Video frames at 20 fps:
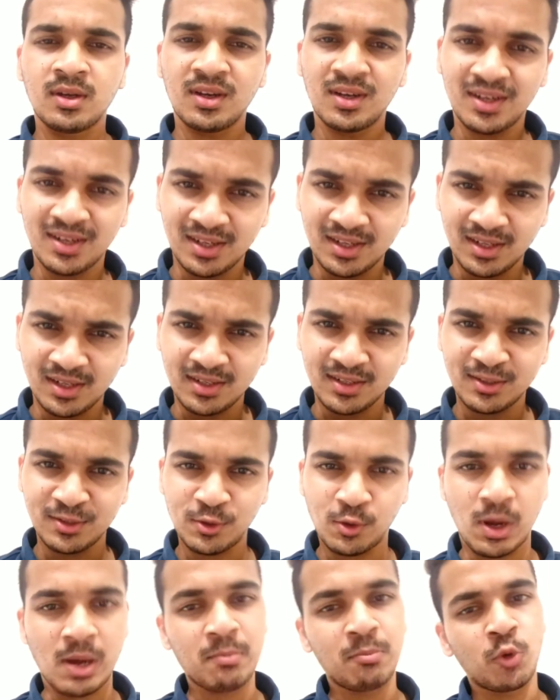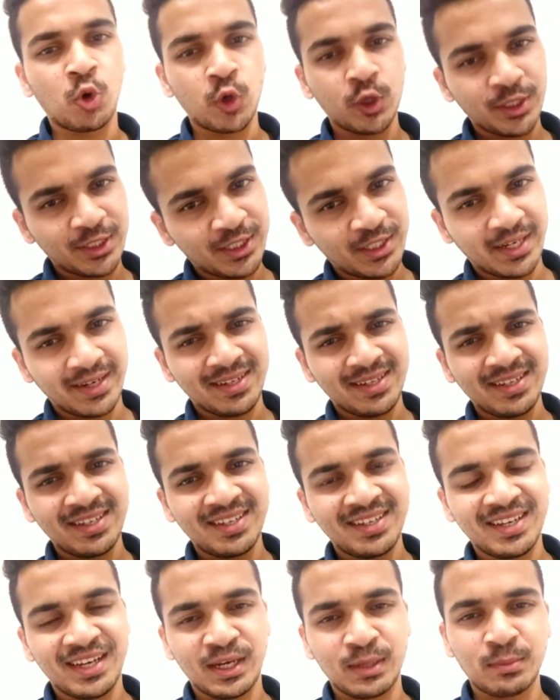So I'm Mohit
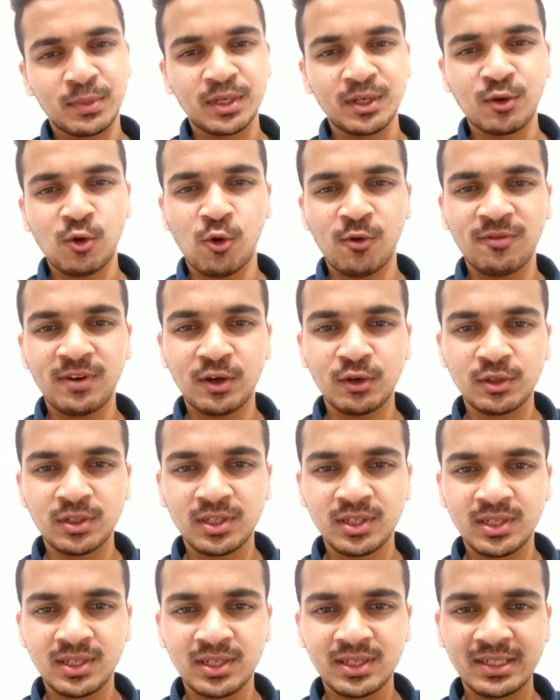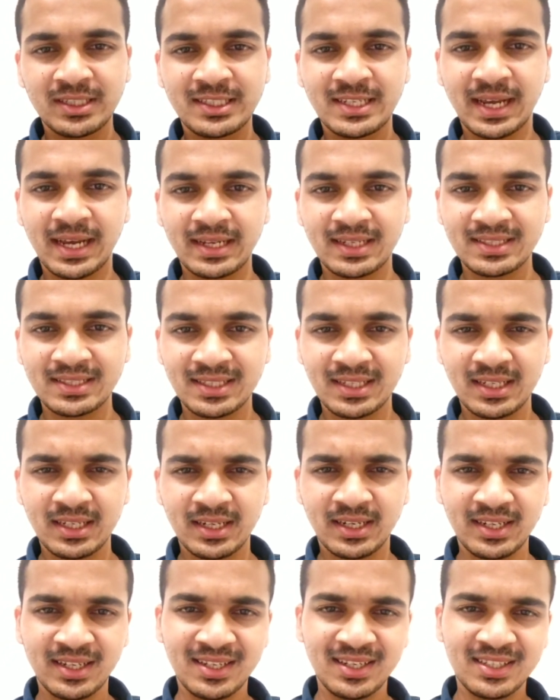Shetty. I'm a co-founder in a tax and
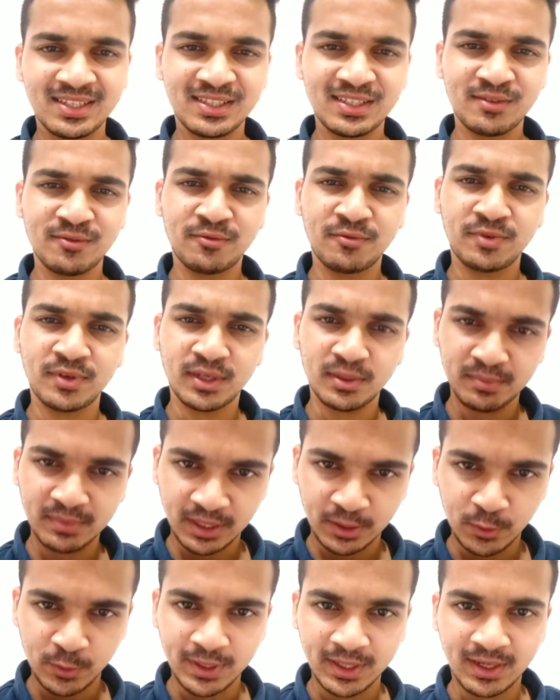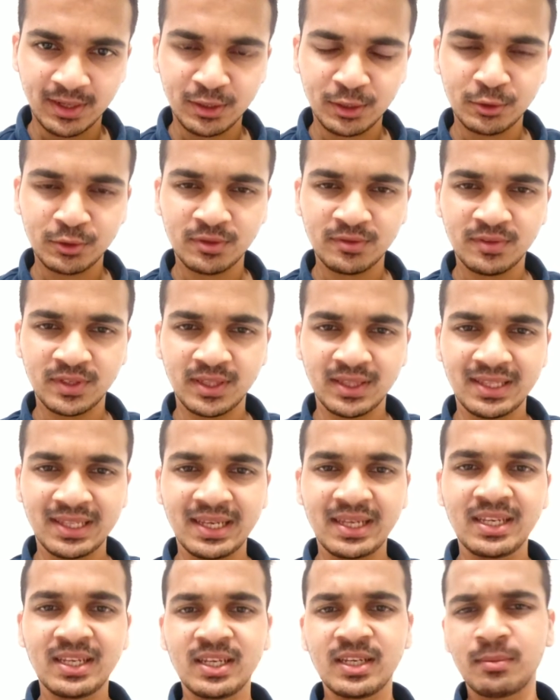litigation firm that we run out of
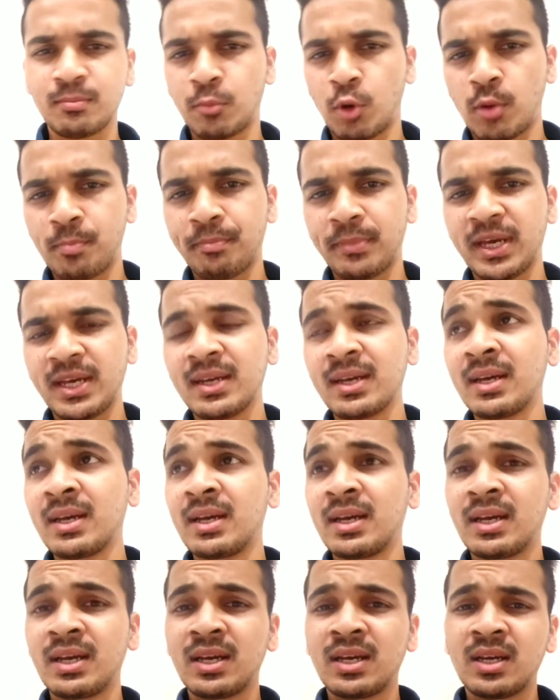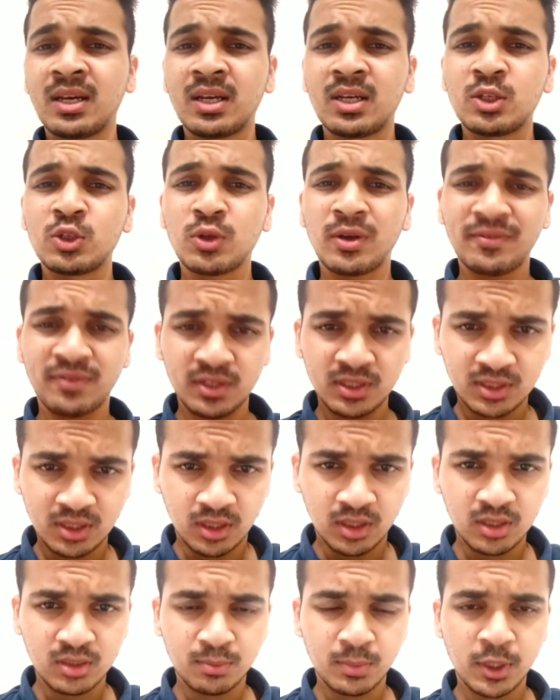Andheri in Bombay. So I first
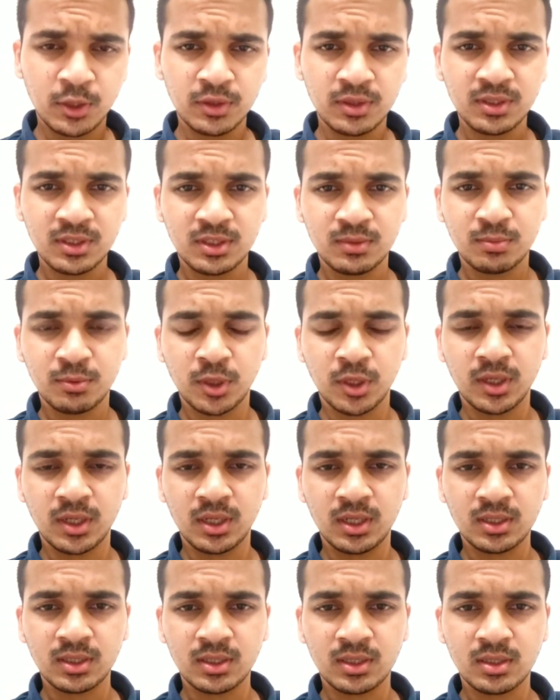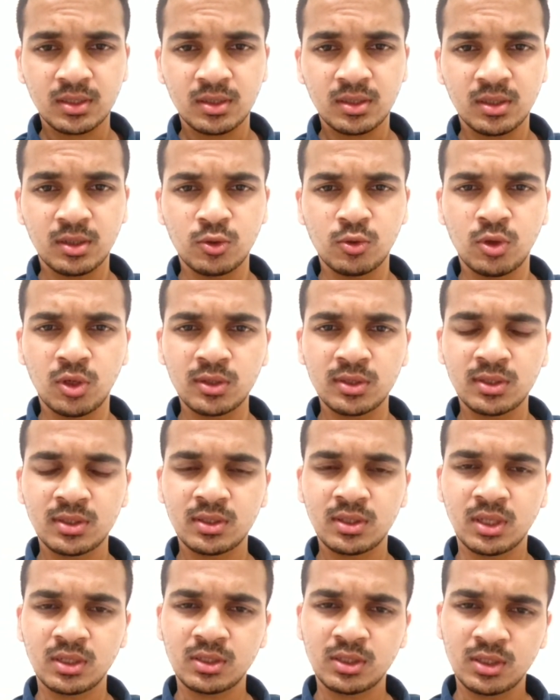heard about this product, the NUOS
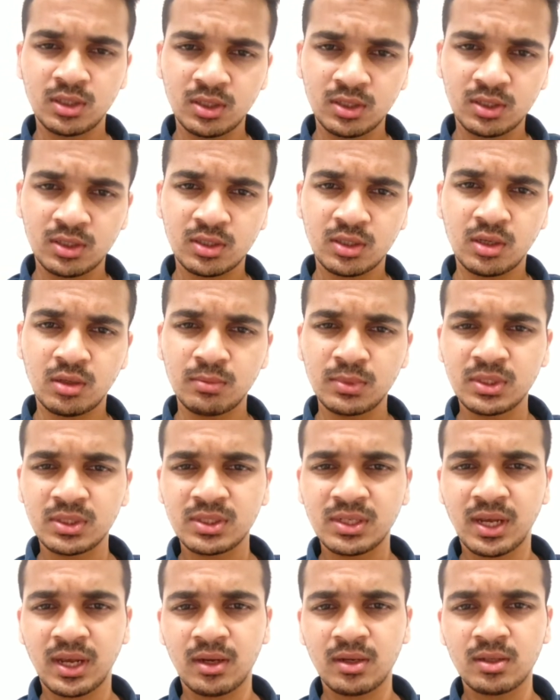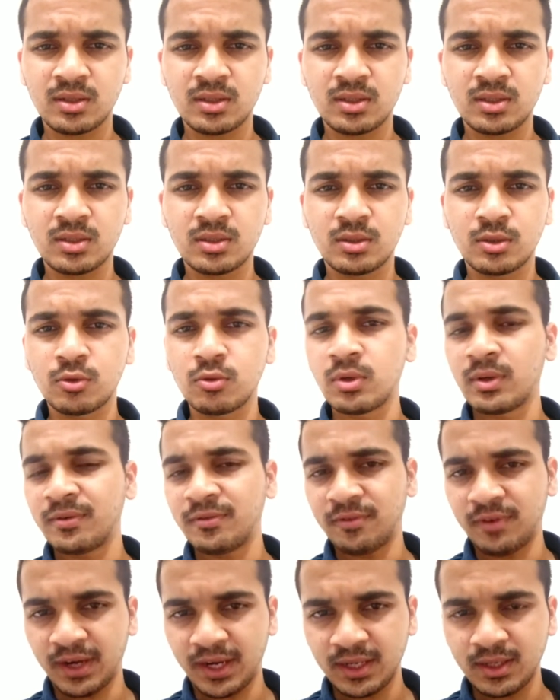Touchless thermal scanner, through a
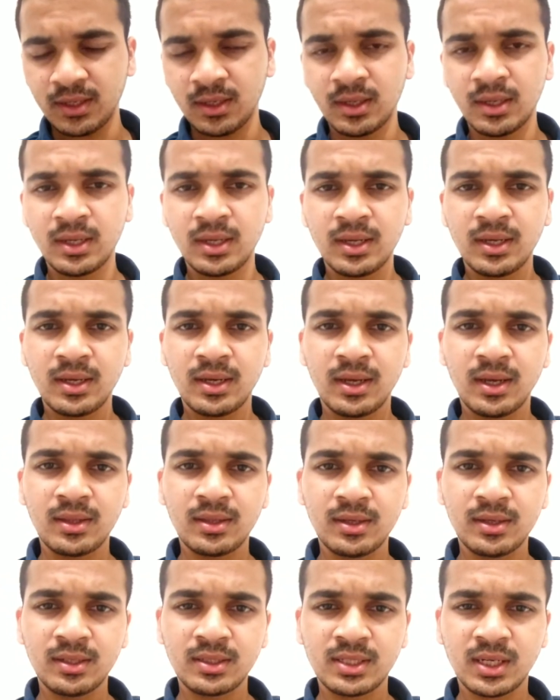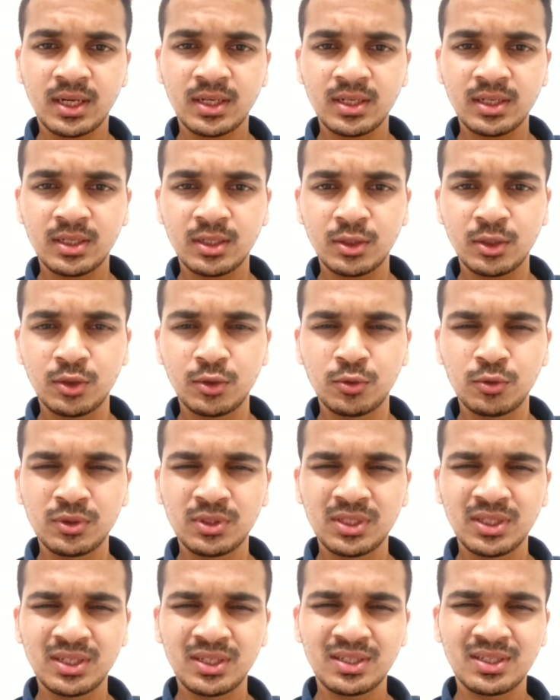friend, and then decided to
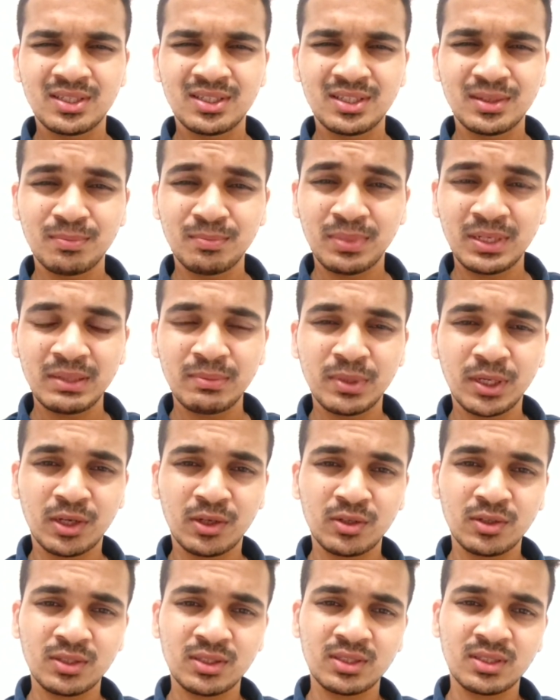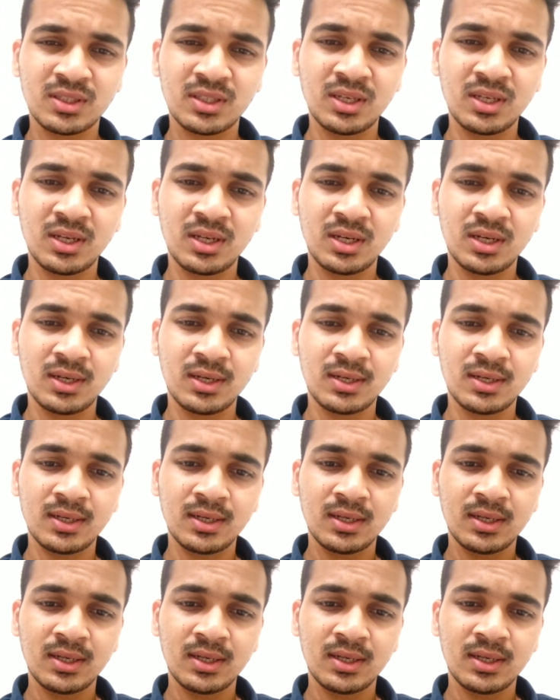use it simply because the